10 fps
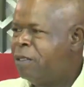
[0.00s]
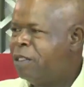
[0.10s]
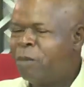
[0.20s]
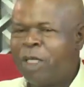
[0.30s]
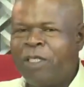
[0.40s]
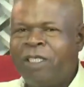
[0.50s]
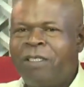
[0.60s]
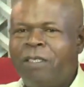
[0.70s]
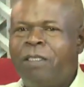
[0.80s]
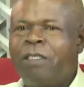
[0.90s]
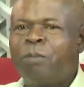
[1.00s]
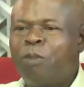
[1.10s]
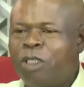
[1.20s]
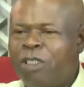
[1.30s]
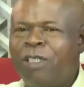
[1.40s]
It's about eating this
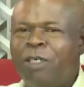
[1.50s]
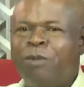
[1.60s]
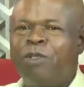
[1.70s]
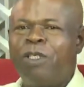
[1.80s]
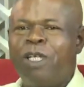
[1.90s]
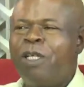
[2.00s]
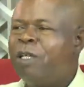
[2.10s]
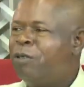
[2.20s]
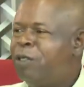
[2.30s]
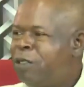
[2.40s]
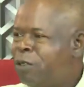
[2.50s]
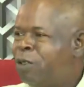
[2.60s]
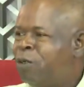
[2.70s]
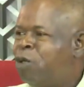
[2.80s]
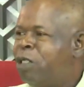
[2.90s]
money.
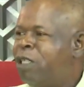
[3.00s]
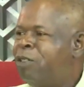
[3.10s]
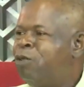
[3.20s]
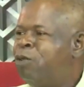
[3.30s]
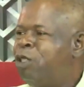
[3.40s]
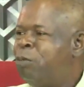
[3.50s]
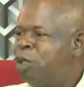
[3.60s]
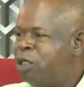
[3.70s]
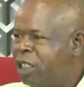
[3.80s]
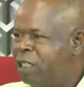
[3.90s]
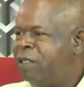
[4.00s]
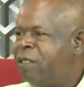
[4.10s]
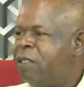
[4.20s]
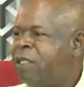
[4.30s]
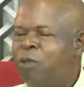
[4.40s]
When they do the budget,
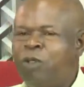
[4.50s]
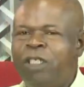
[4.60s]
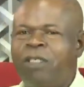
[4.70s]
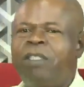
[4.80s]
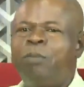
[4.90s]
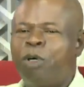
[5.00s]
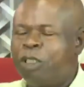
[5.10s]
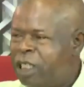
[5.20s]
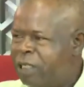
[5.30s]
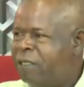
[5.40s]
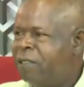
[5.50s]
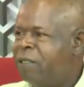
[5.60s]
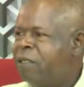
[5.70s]
they will eat the budget.